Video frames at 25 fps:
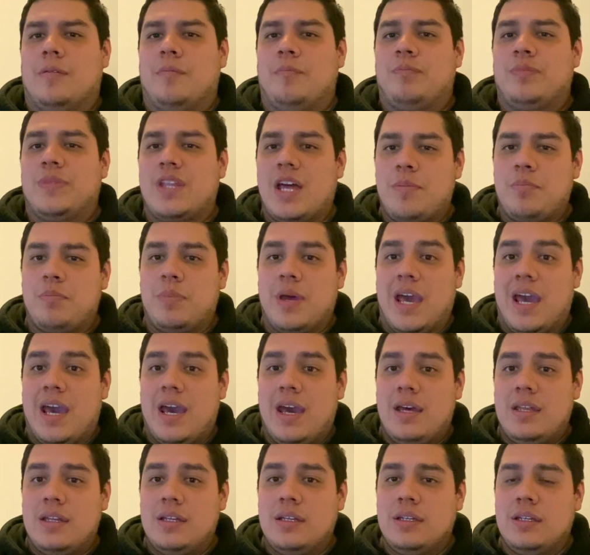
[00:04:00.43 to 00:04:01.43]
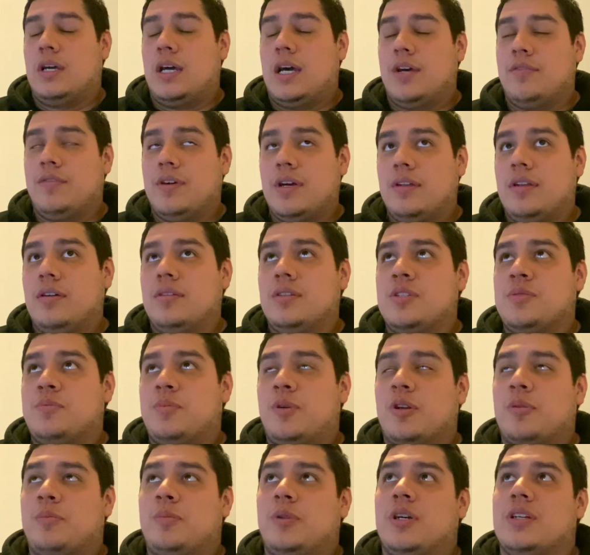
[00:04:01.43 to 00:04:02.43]
Not bad. I found out the
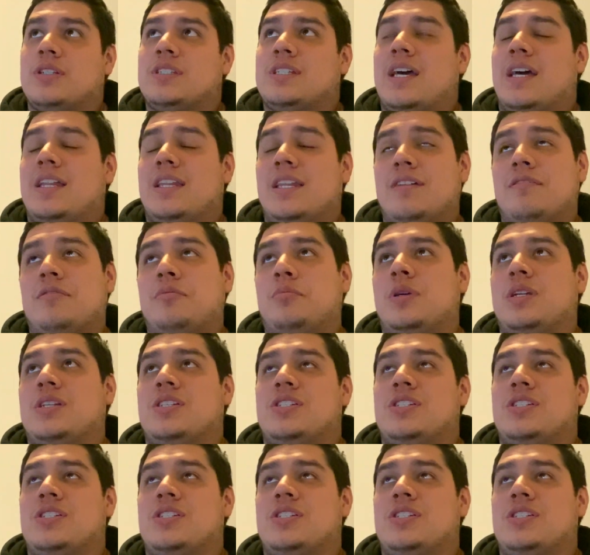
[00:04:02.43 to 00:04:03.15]
spark plugs had never been